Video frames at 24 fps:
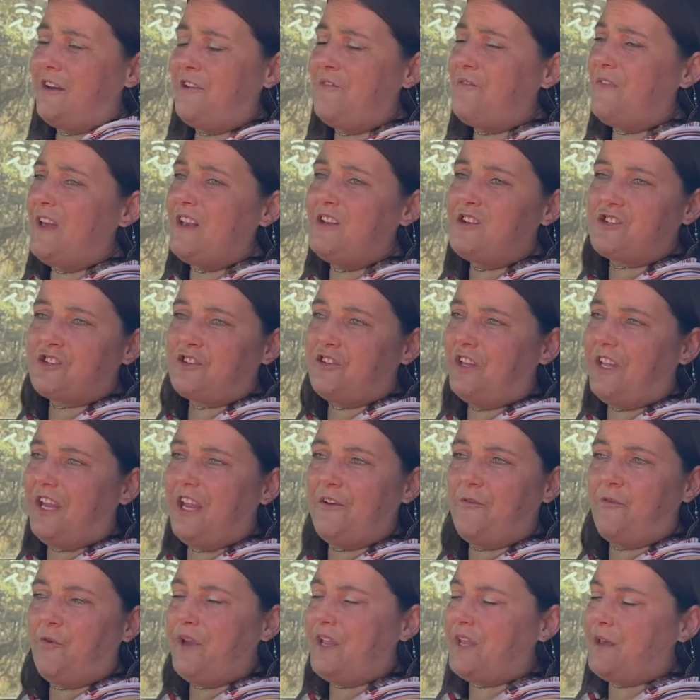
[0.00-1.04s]
eventually,
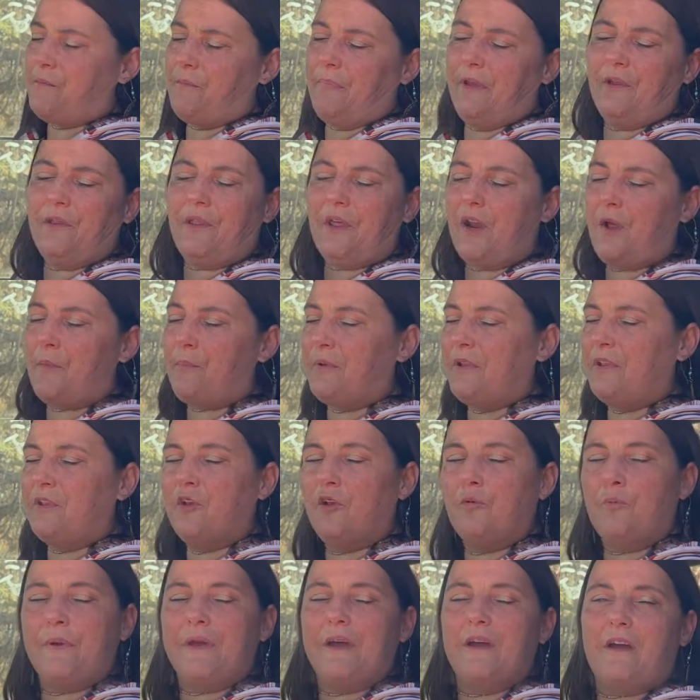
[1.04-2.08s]
if we can build it up a
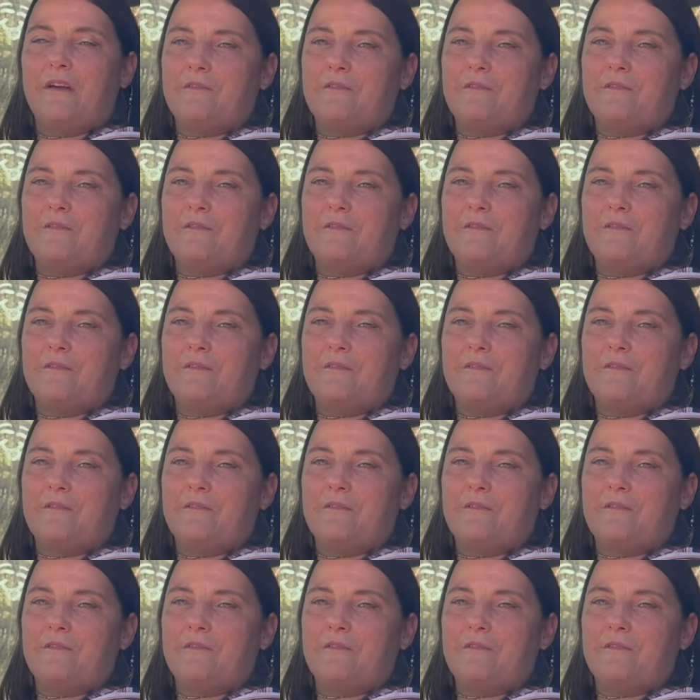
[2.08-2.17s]
little bit,